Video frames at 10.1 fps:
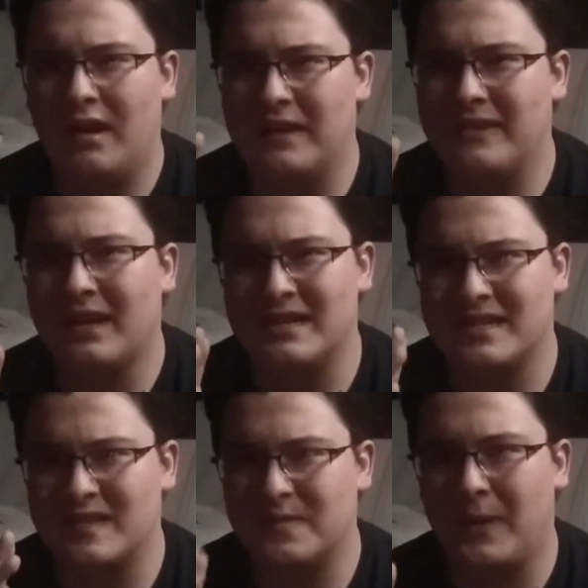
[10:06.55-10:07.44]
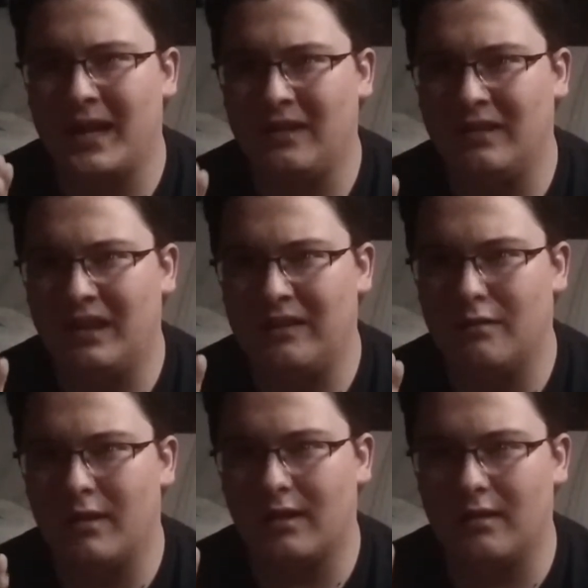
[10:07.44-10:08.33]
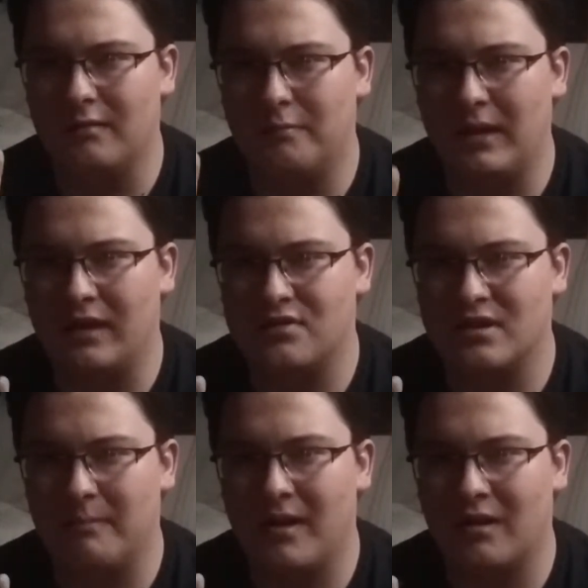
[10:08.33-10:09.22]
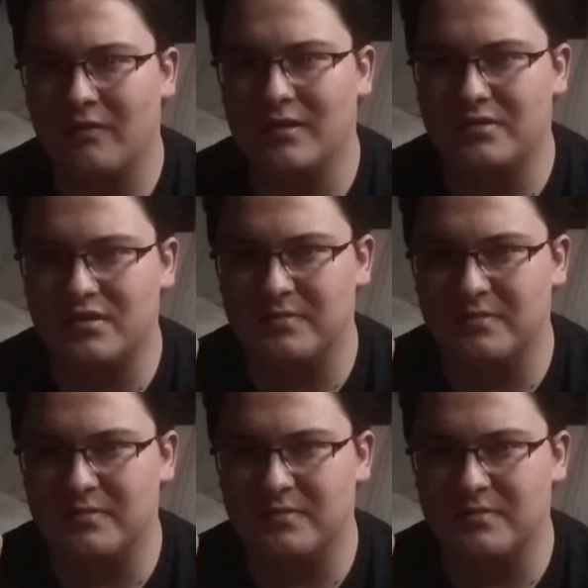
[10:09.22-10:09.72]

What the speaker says: I think I said Spike Lee directed Being John Malkovich.